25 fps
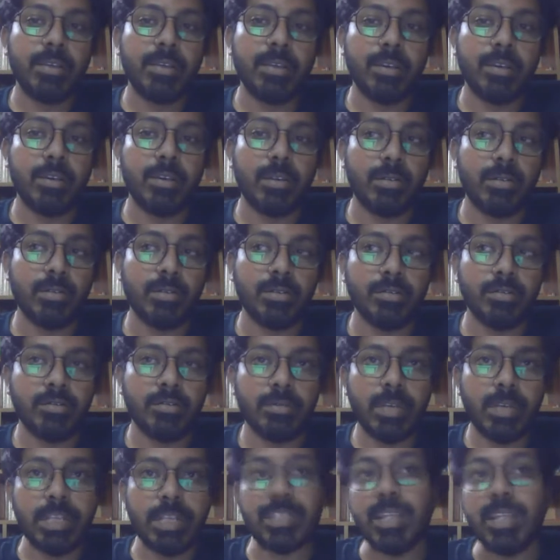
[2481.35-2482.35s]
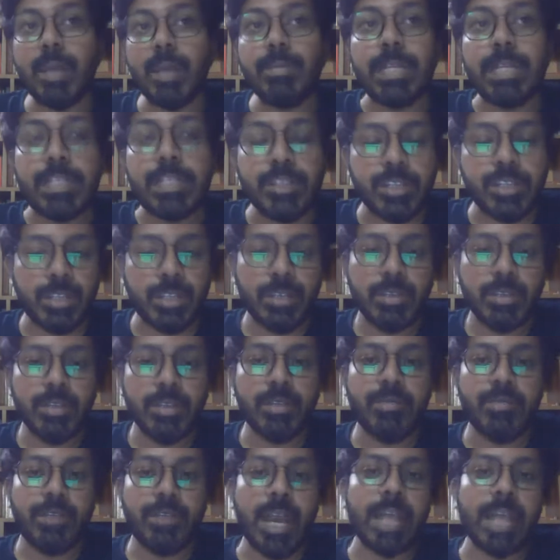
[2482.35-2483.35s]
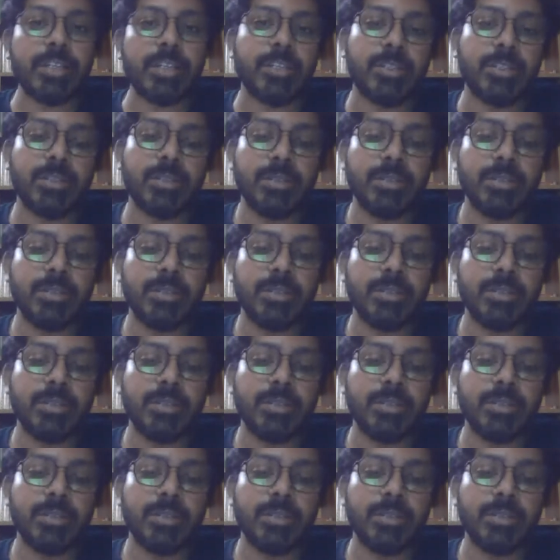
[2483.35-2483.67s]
or established the fact